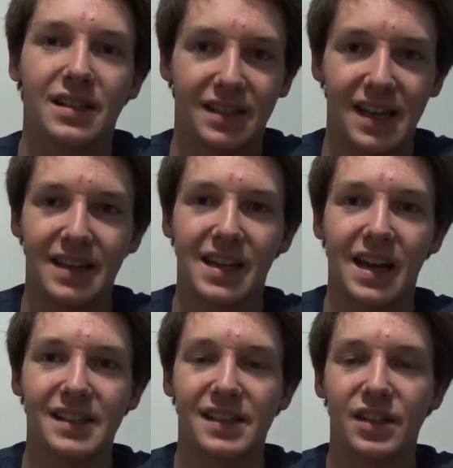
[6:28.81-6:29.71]

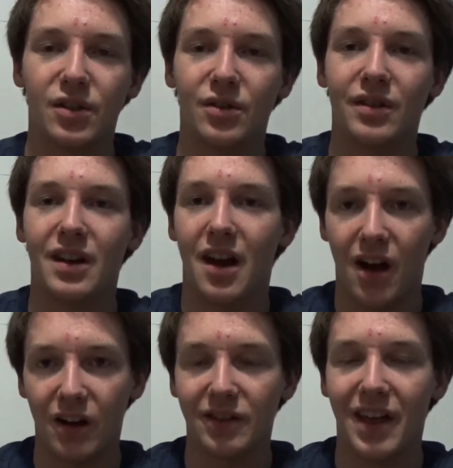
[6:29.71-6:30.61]
Zentai suit
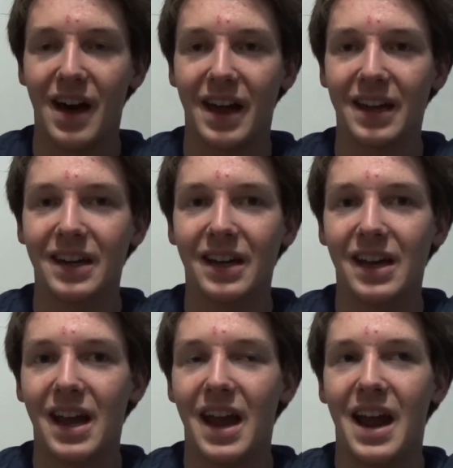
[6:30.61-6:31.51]
online,
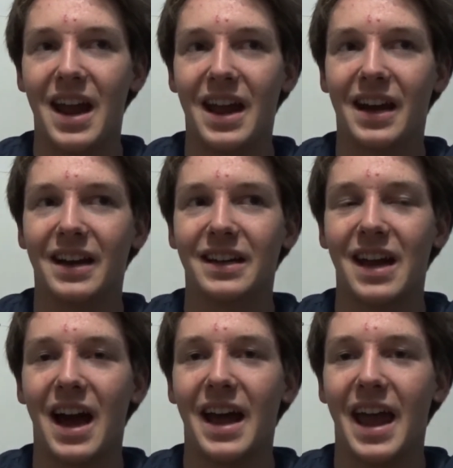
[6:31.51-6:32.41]
and
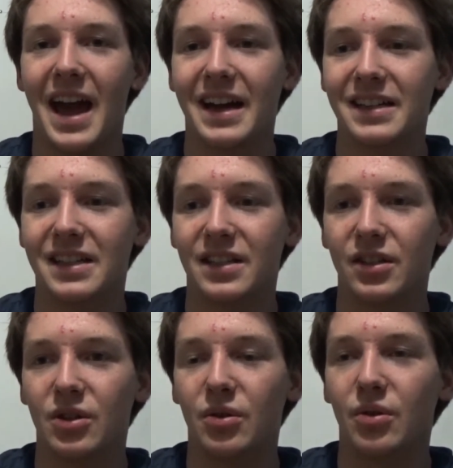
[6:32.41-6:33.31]
I had
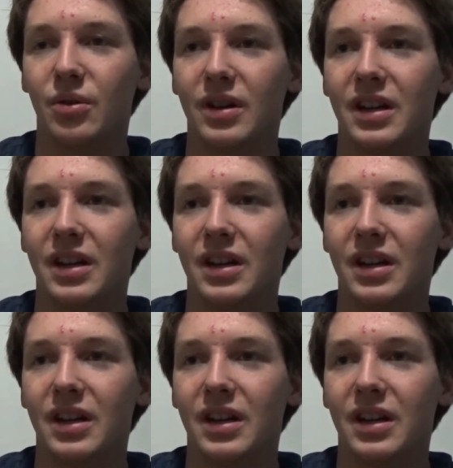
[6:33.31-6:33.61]
to